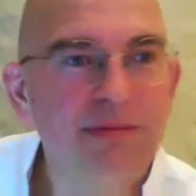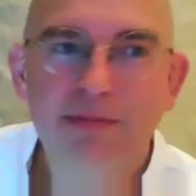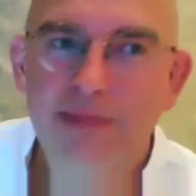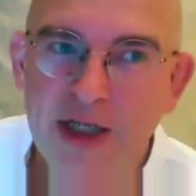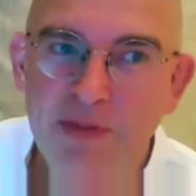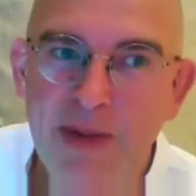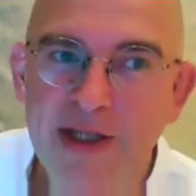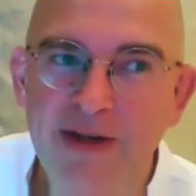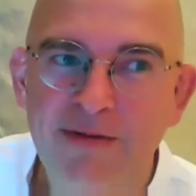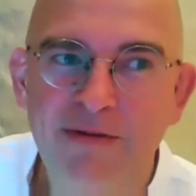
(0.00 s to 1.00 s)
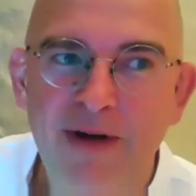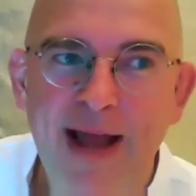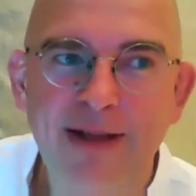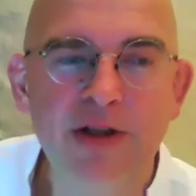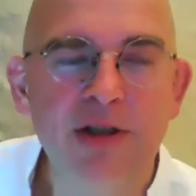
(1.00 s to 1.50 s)
Expensive
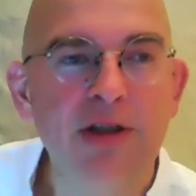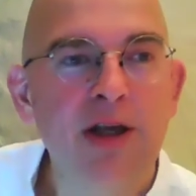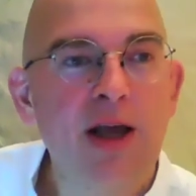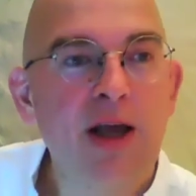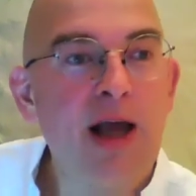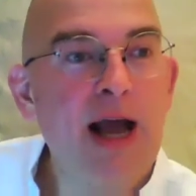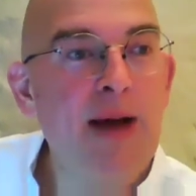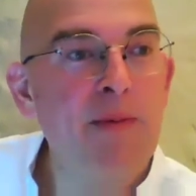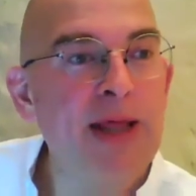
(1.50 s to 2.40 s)
friends. And with